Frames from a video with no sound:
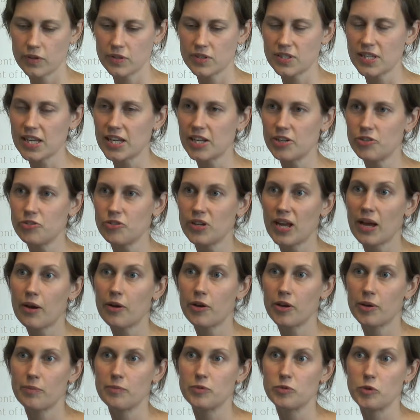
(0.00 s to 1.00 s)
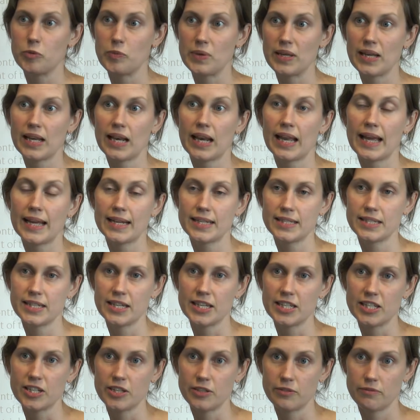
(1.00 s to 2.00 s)
Secondary outcomes will be
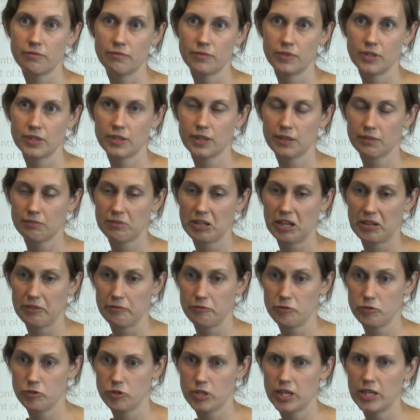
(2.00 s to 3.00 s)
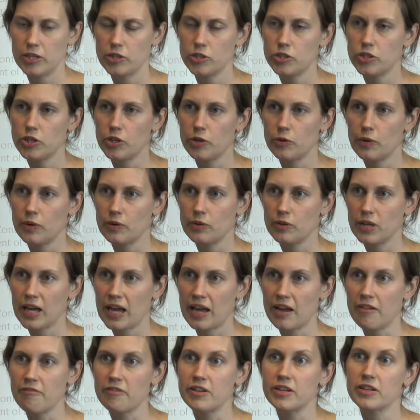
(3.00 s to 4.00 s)
collected in two
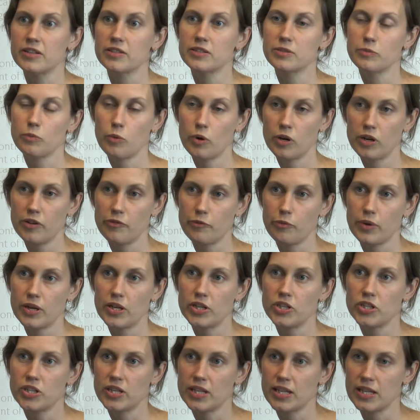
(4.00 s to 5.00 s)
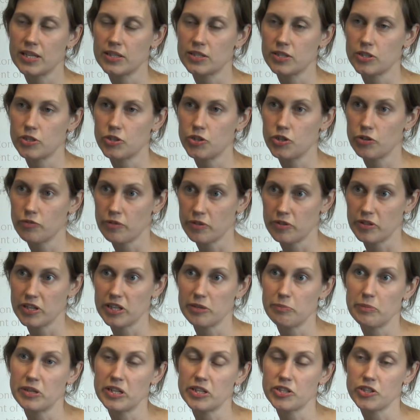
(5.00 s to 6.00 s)
areas, one of which is during
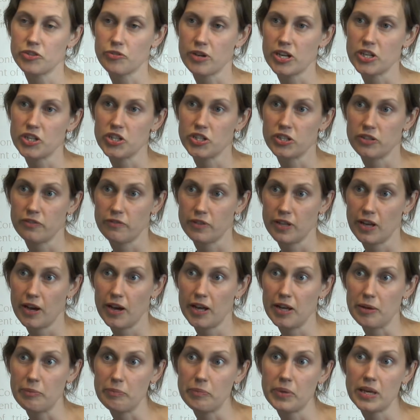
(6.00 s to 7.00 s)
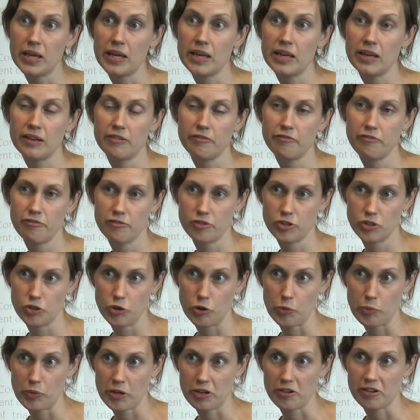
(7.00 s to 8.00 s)
the administration of the IMP and for a
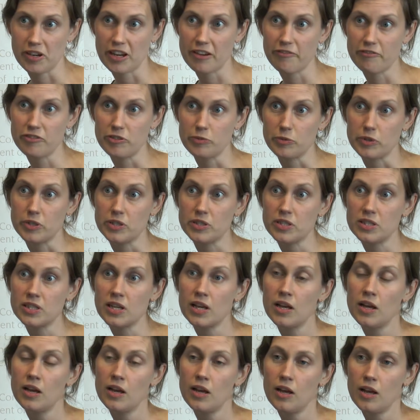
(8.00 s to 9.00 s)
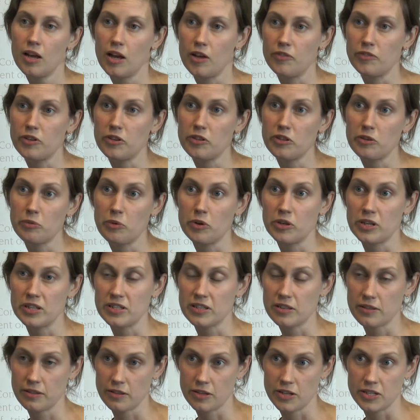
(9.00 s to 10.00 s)
short period afterwards, and the other one
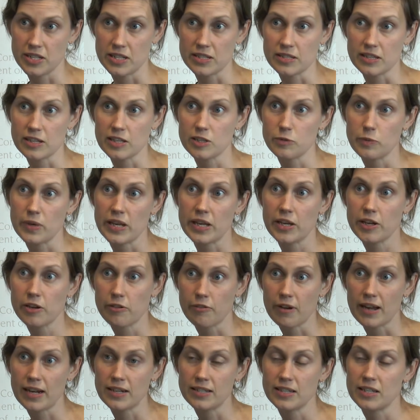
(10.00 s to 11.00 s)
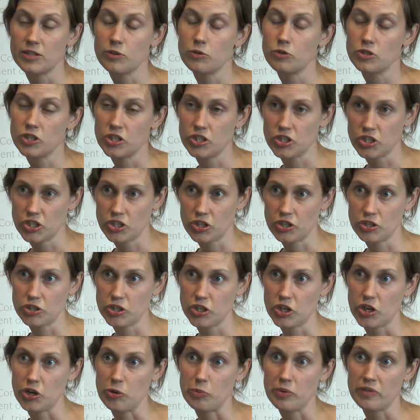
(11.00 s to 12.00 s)
is at 36-week corrected or
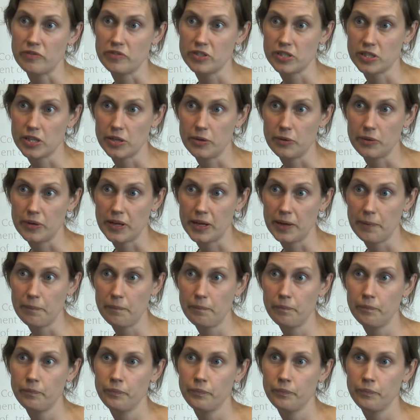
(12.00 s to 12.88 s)
discharge home if sooner.